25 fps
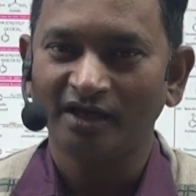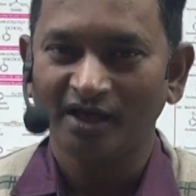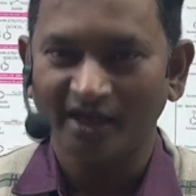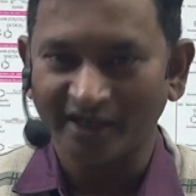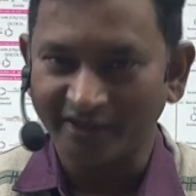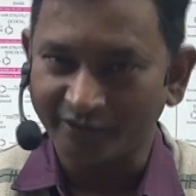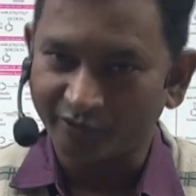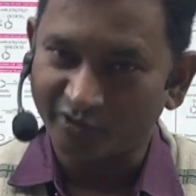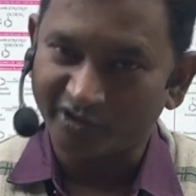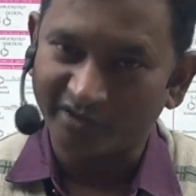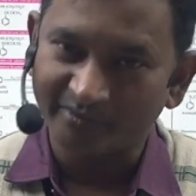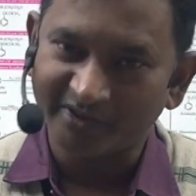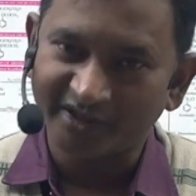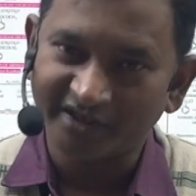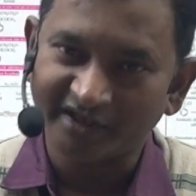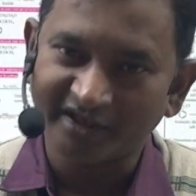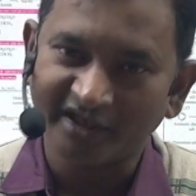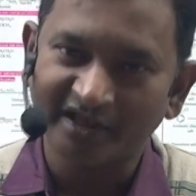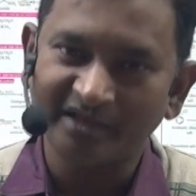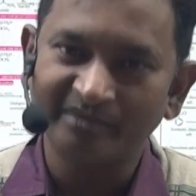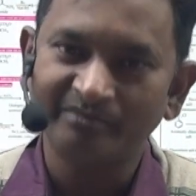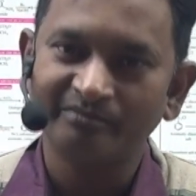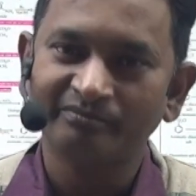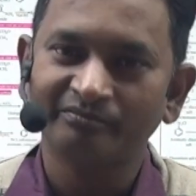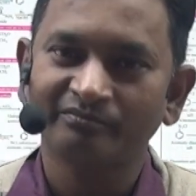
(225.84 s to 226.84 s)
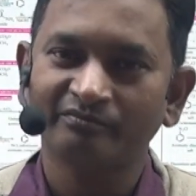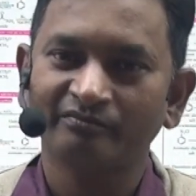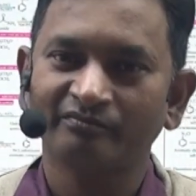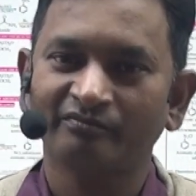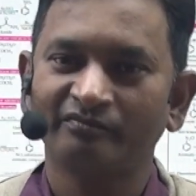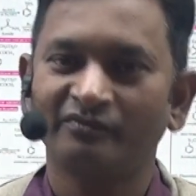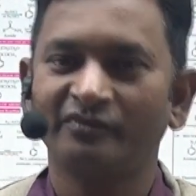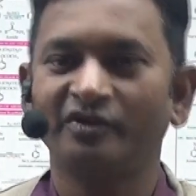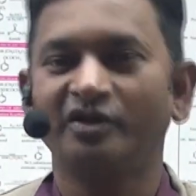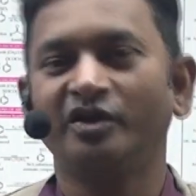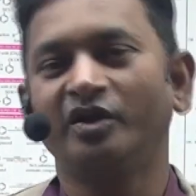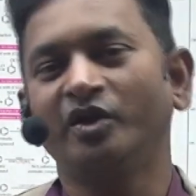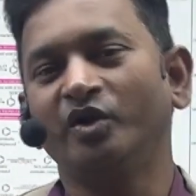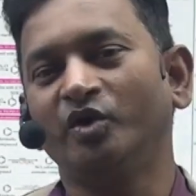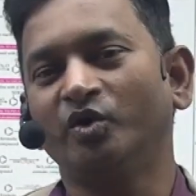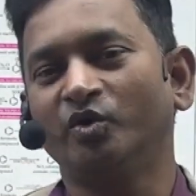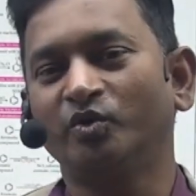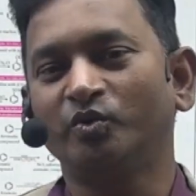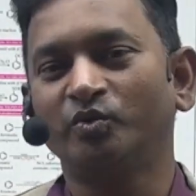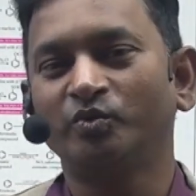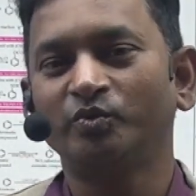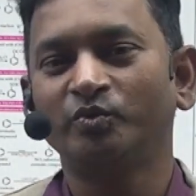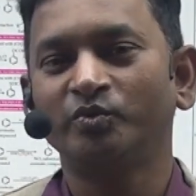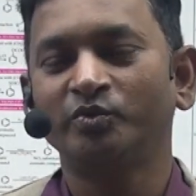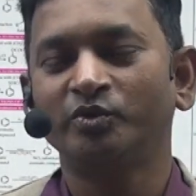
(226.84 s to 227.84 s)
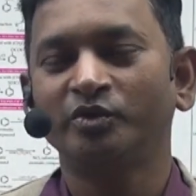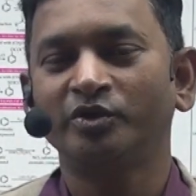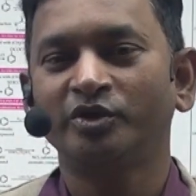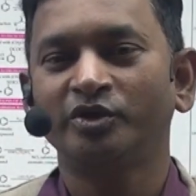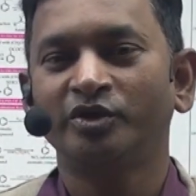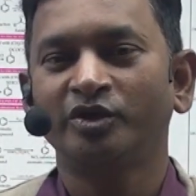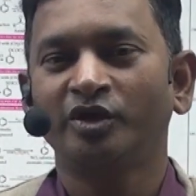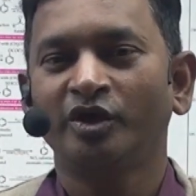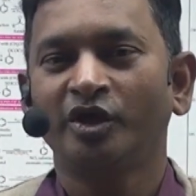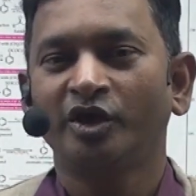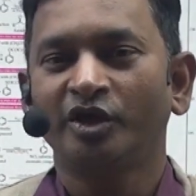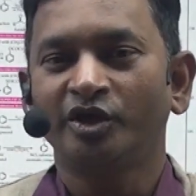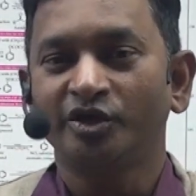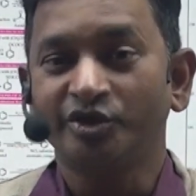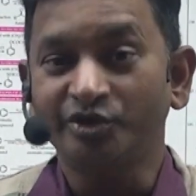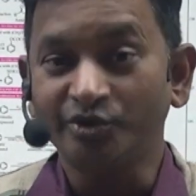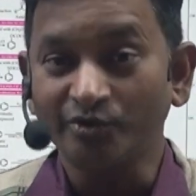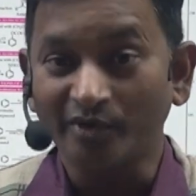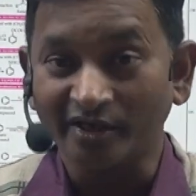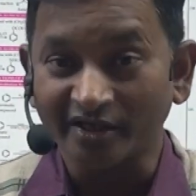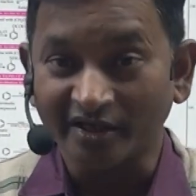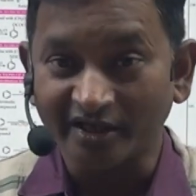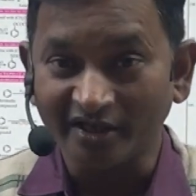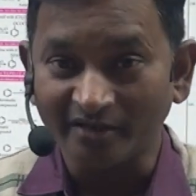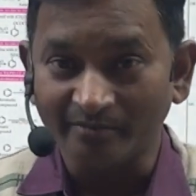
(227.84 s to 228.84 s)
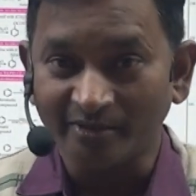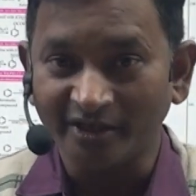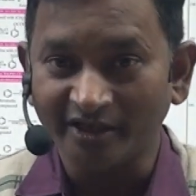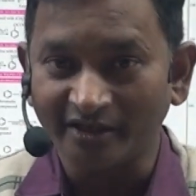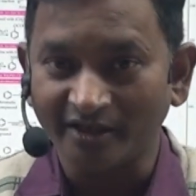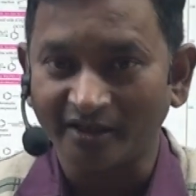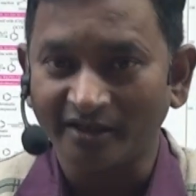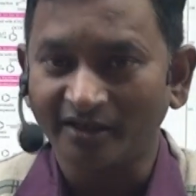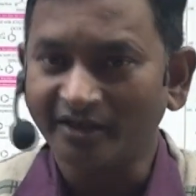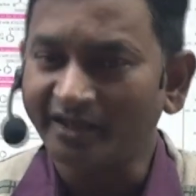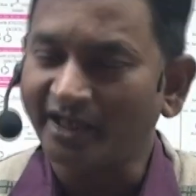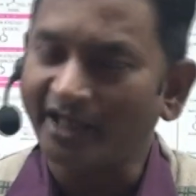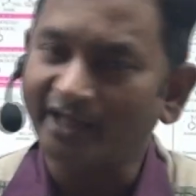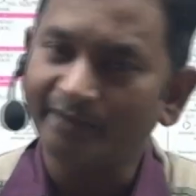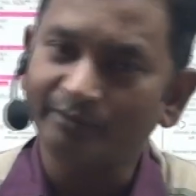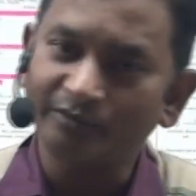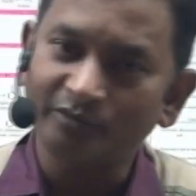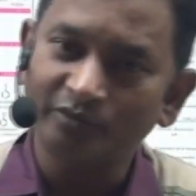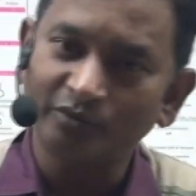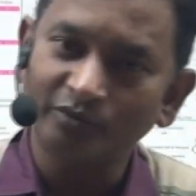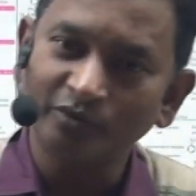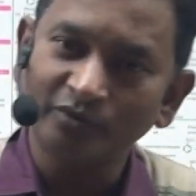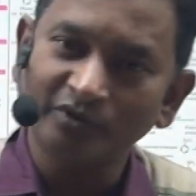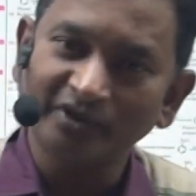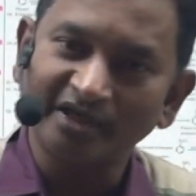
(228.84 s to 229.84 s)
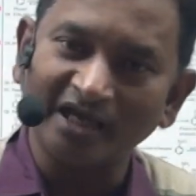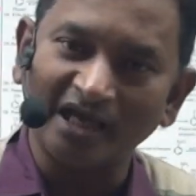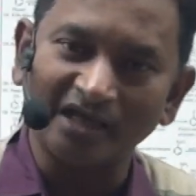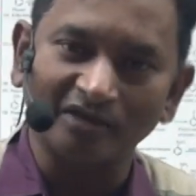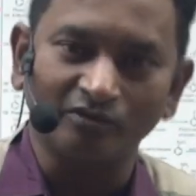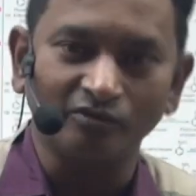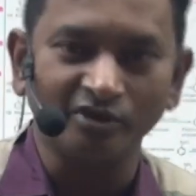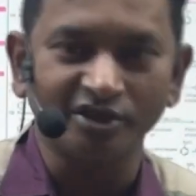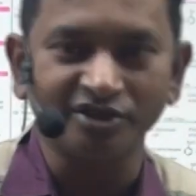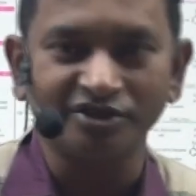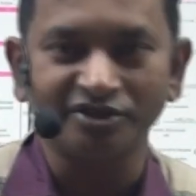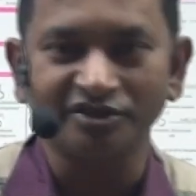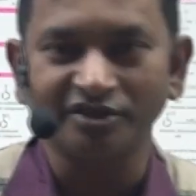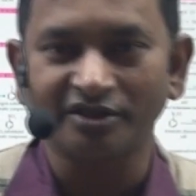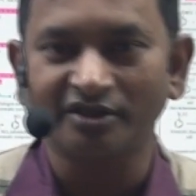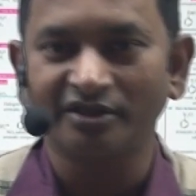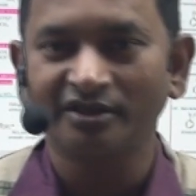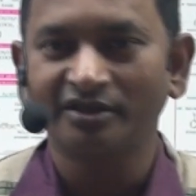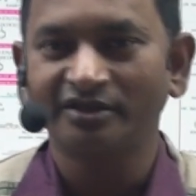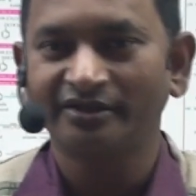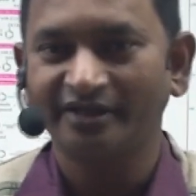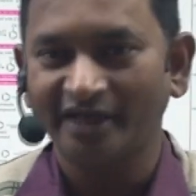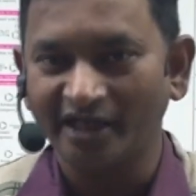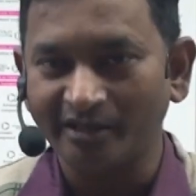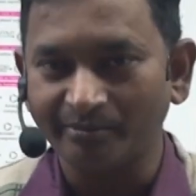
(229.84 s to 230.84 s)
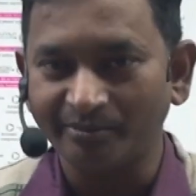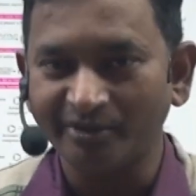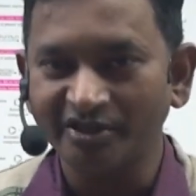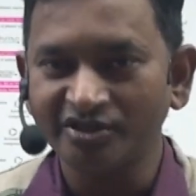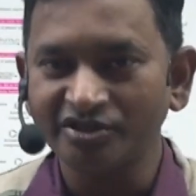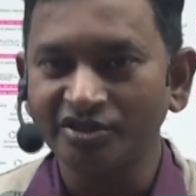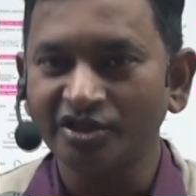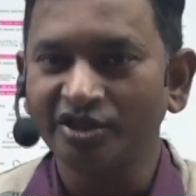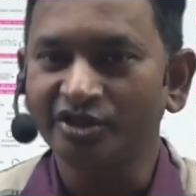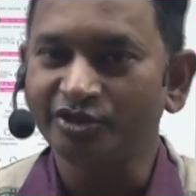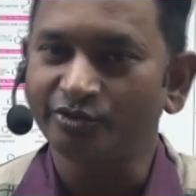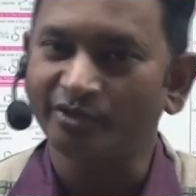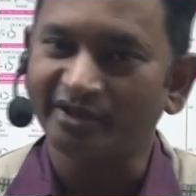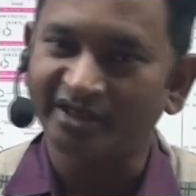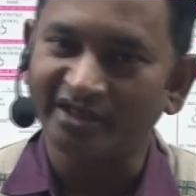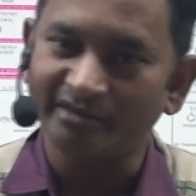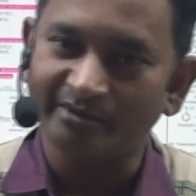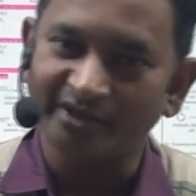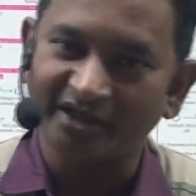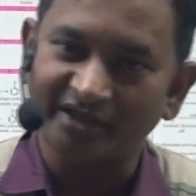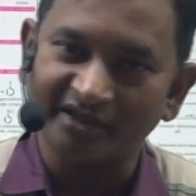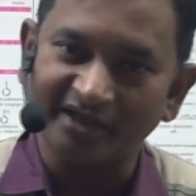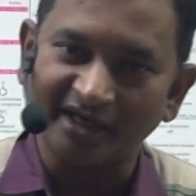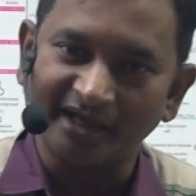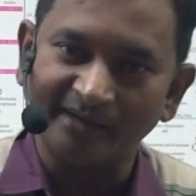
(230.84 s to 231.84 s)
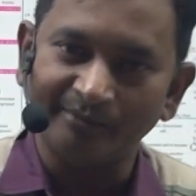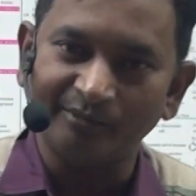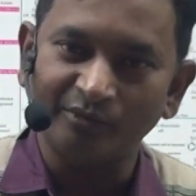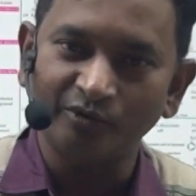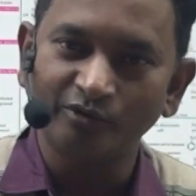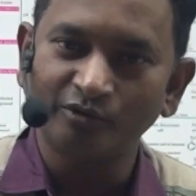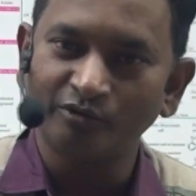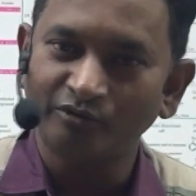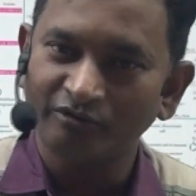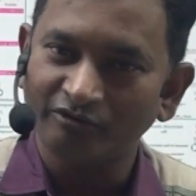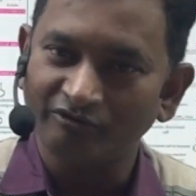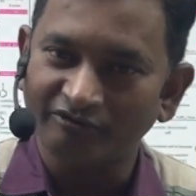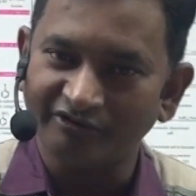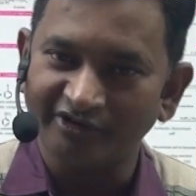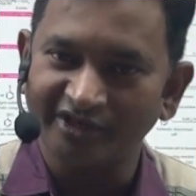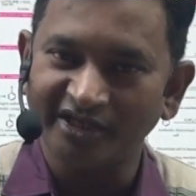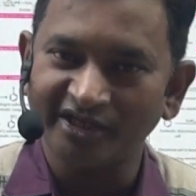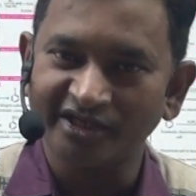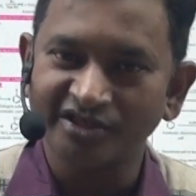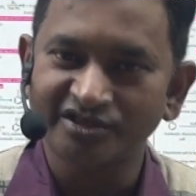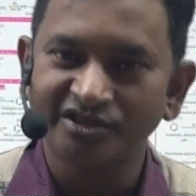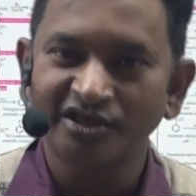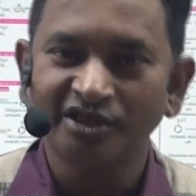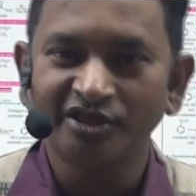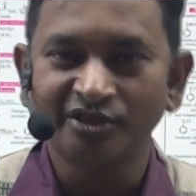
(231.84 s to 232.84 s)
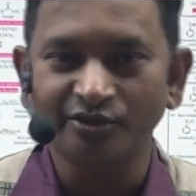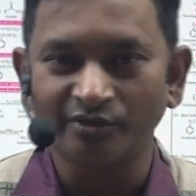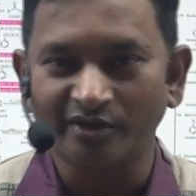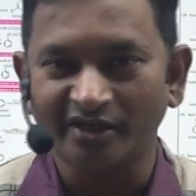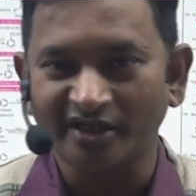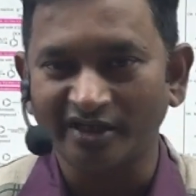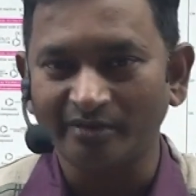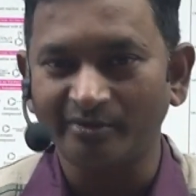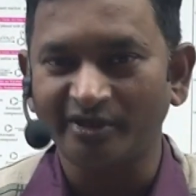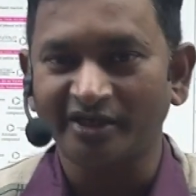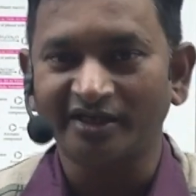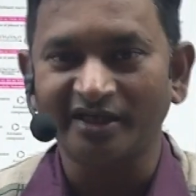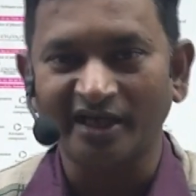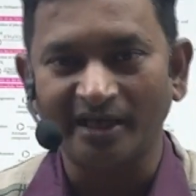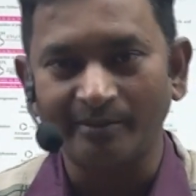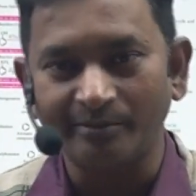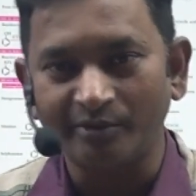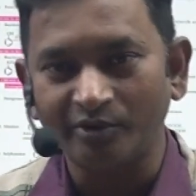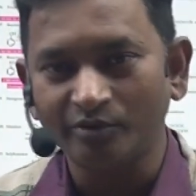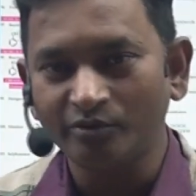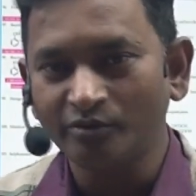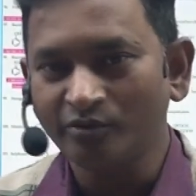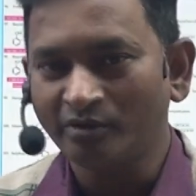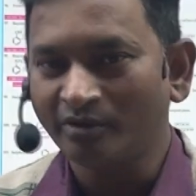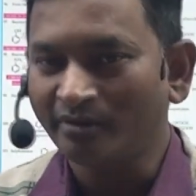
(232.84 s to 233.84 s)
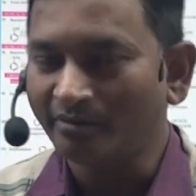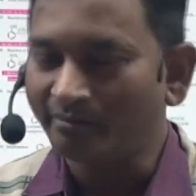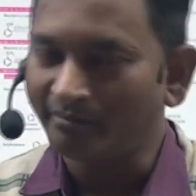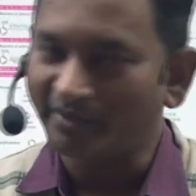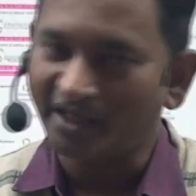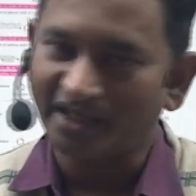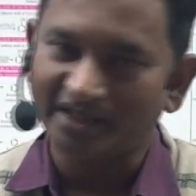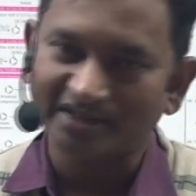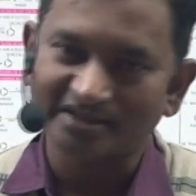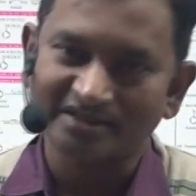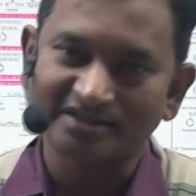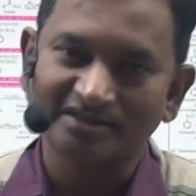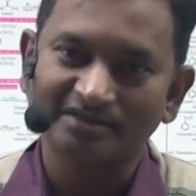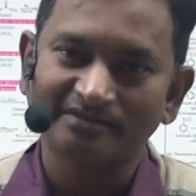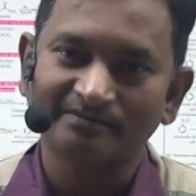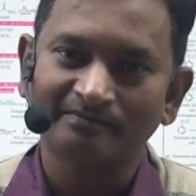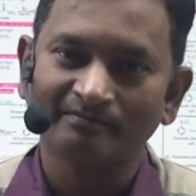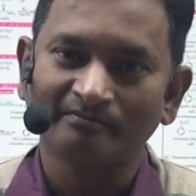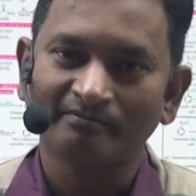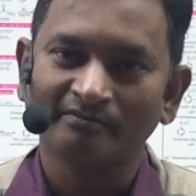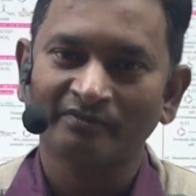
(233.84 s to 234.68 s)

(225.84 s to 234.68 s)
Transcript: are you giving time? No. You are giving time to calculation. That means you are giving time to physics, you are giving time to maths.